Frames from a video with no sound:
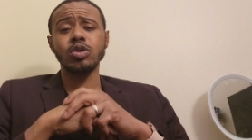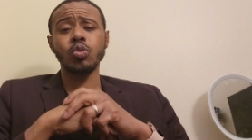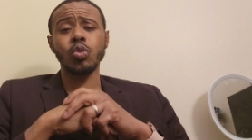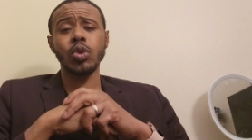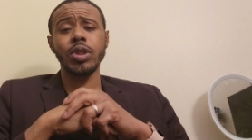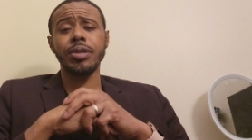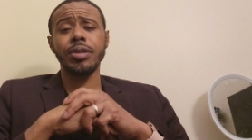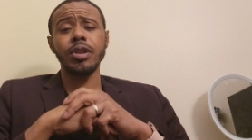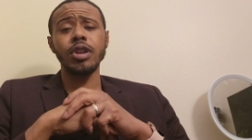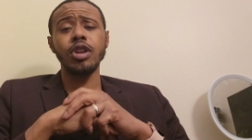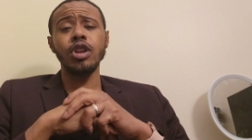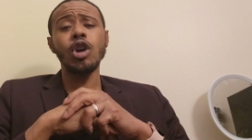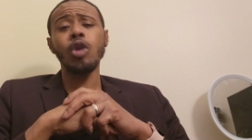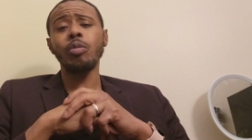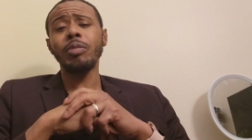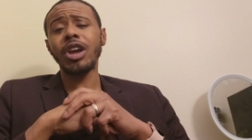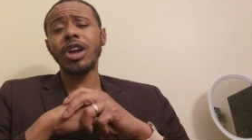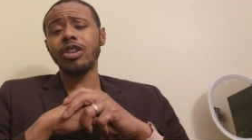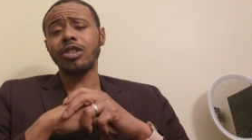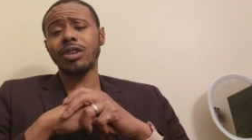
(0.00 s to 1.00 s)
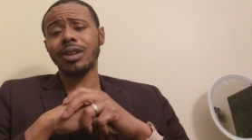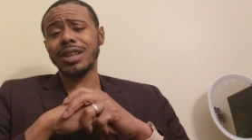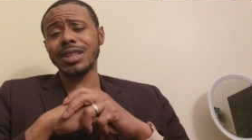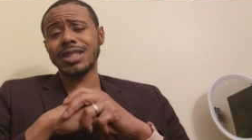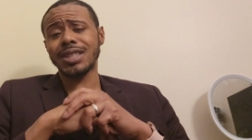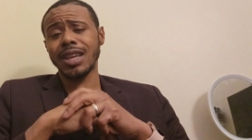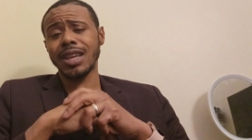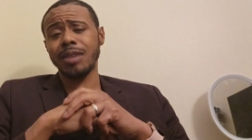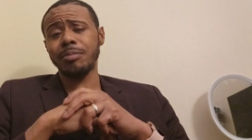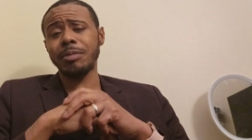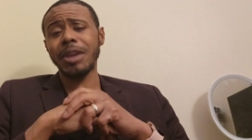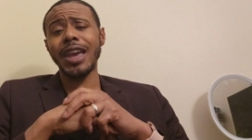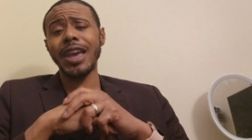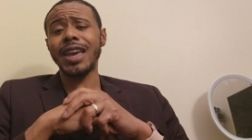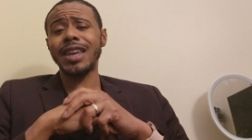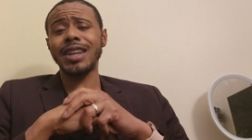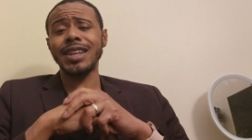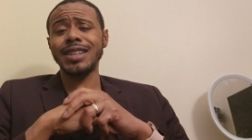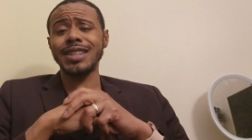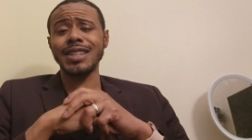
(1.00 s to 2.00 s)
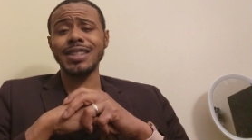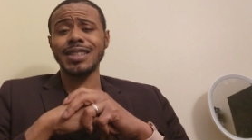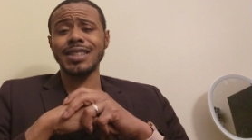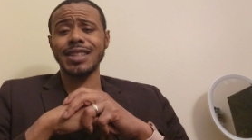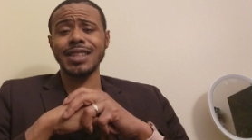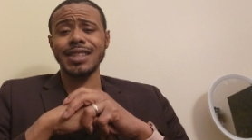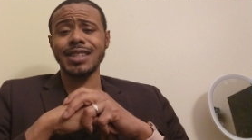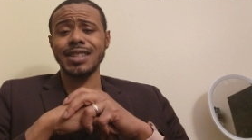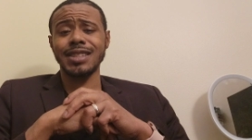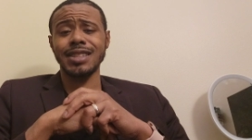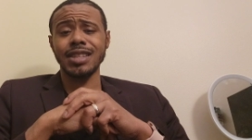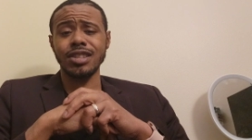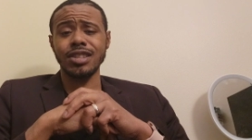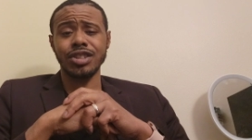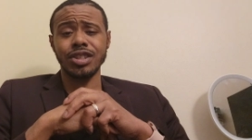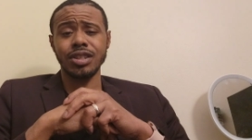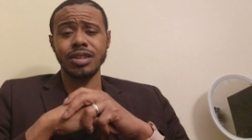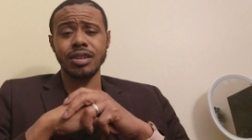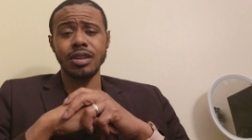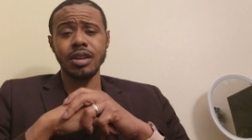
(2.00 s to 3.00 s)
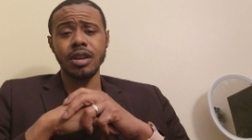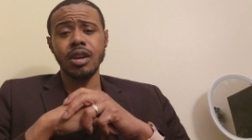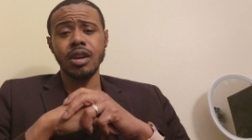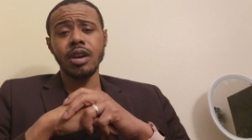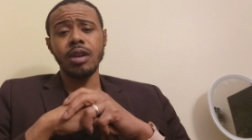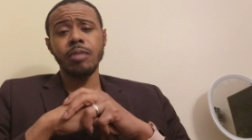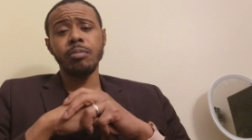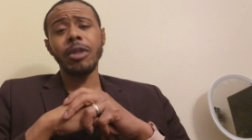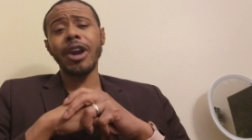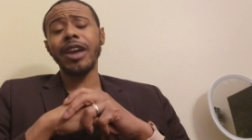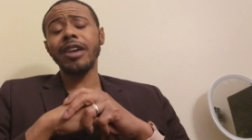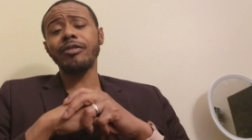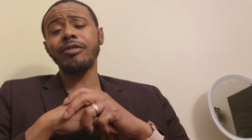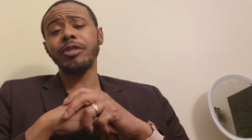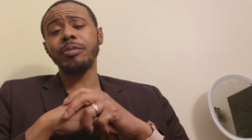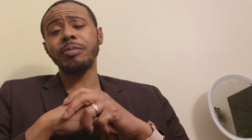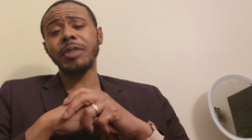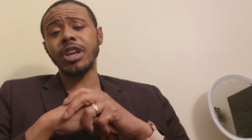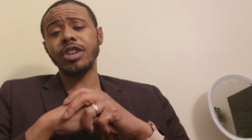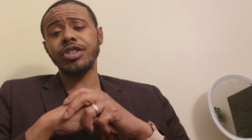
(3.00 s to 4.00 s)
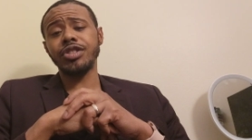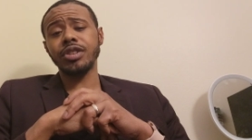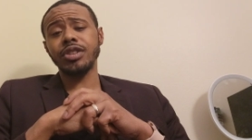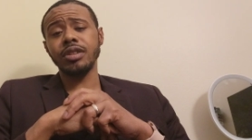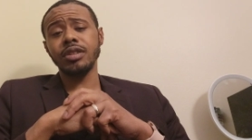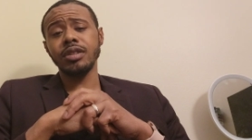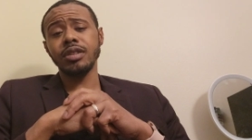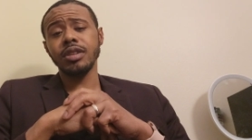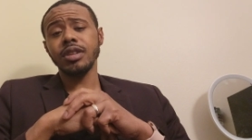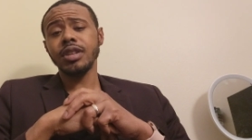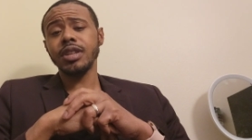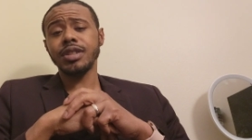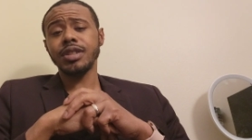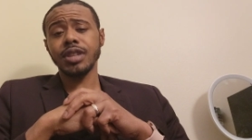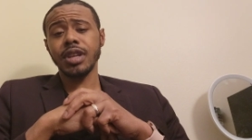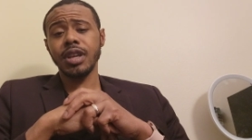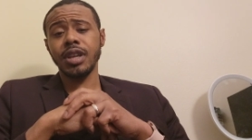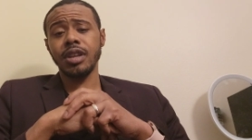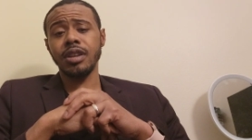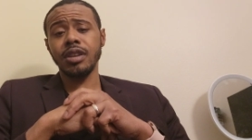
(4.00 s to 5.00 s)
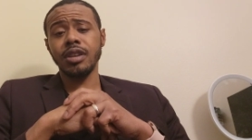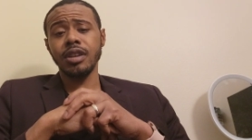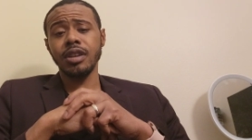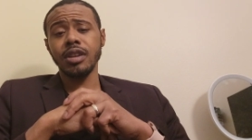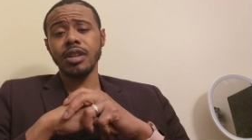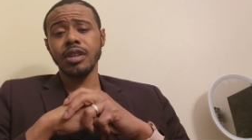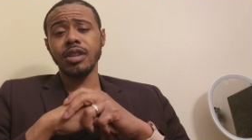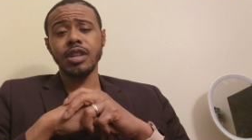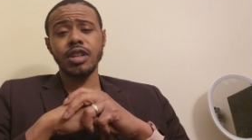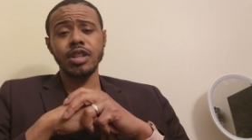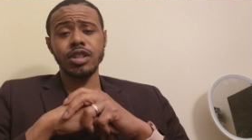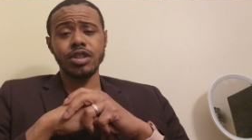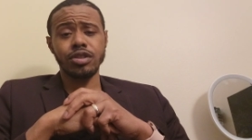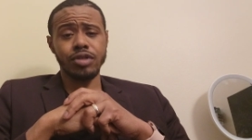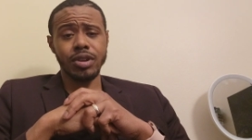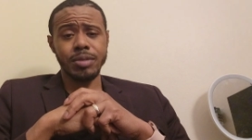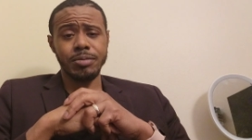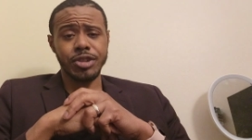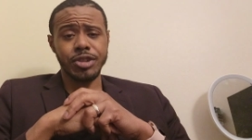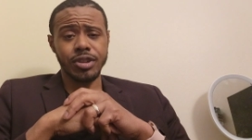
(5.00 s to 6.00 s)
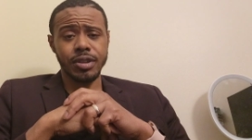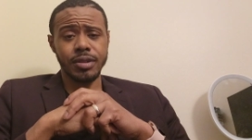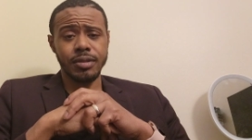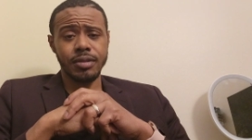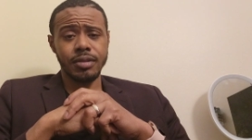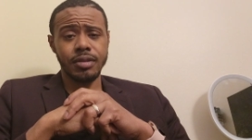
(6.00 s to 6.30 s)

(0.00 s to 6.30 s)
with no medical exam and an instant decision, my information is in the description.